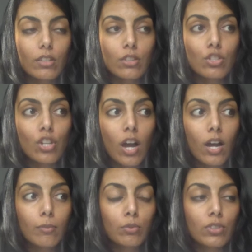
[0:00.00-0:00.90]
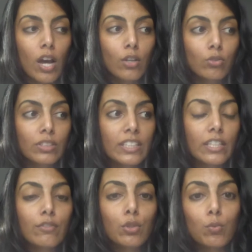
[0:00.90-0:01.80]
the job will not only
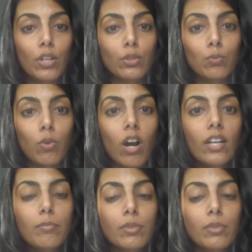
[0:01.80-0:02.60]
give you what you want,